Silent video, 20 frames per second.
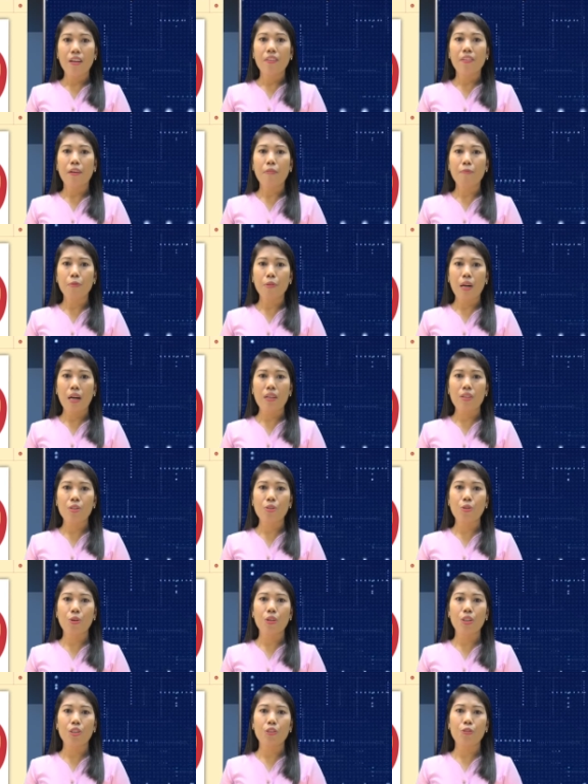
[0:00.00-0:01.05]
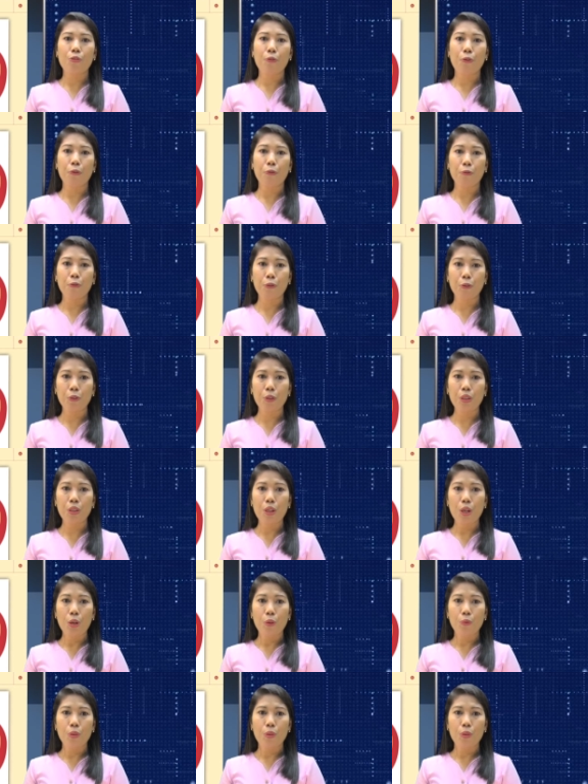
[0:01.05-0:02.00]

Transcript: temporary storage for food,